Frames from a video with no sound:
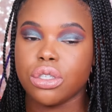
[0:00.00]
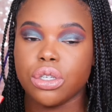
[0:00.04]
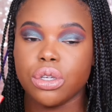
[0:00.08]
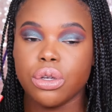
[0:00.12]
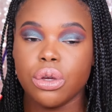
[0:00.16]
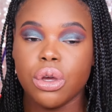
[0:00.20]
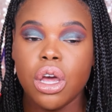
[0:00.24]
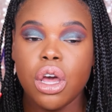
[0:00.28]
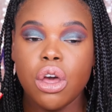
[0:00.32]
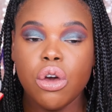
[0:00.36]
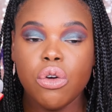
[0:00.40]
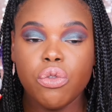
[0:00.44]

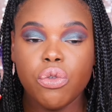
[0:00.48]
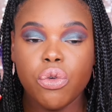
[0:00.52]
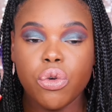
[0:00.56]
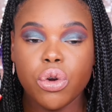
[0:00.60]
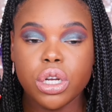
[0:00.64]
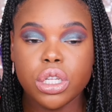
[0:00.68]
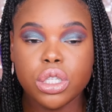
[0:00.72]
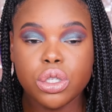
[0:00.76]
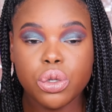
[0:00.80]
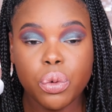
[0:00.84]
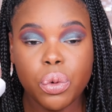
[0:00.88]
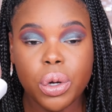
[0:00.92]
to
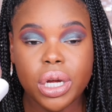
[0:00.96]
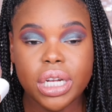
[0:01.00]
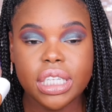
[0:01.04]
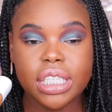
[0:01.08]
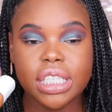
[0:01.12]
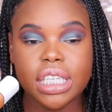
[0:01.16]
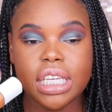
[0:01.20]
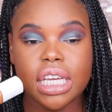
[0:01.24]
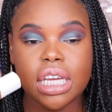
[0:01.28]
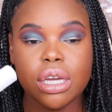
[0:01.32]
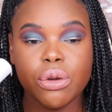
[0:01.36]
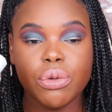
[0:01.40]

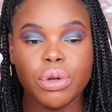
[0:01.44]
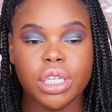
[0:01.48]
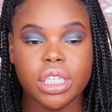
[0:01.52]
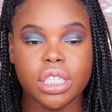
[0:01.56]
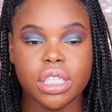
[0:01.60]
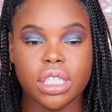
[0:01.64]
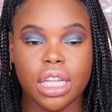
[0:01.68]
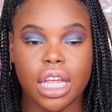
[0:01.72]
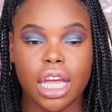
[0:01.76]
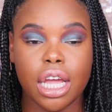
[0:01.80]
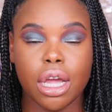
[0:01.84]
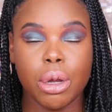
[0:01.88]
420 which
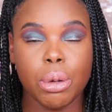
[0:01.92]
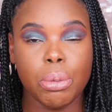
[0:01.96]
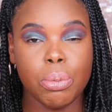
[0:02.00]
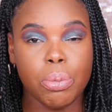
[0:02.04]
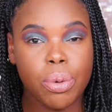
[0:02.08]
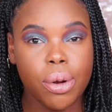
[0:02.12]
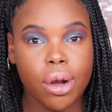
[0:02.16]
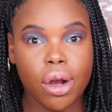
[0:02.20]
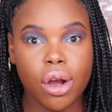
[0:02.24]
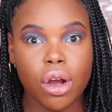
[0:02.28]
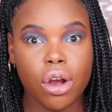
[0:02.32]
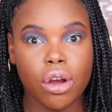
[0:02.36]
is like
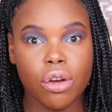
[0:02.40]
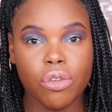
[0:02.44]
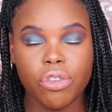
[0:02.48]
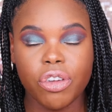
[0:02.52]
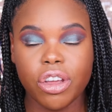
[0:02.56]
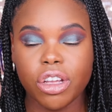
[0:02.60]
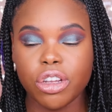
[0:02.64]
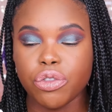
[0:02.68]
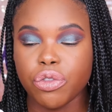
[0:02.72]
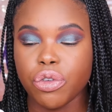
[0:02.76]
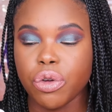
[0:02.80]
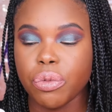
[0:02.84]

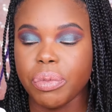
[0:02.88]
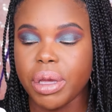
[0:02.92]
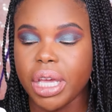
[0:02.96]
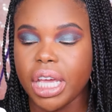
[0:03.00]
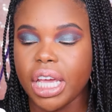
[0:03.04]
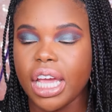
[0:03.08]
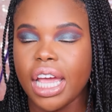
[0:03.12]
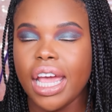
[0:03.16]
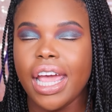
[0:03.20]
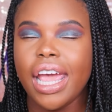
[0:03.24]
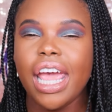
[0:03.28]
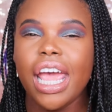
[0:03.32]
perfect for
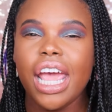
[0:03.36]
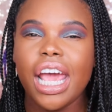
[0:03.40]
me